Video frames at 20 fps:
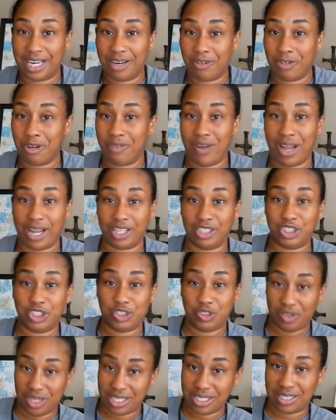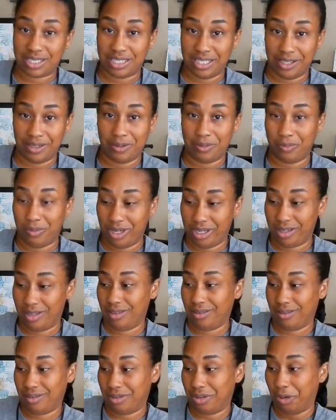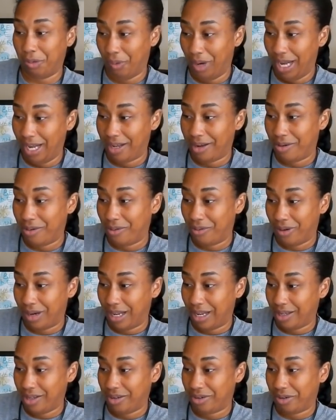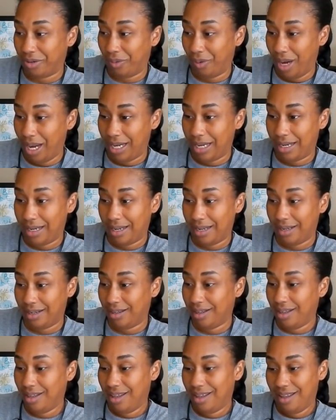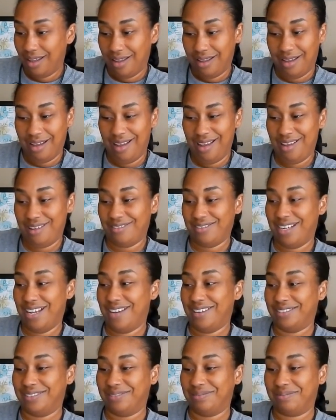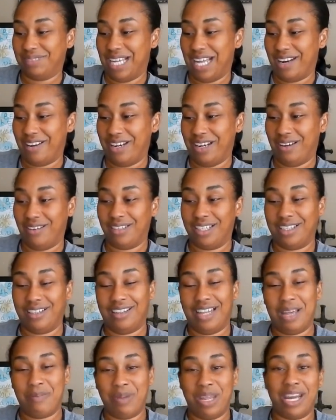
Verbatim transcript: I don't know if I can trust them with credit card and your credit, and I don't know. Let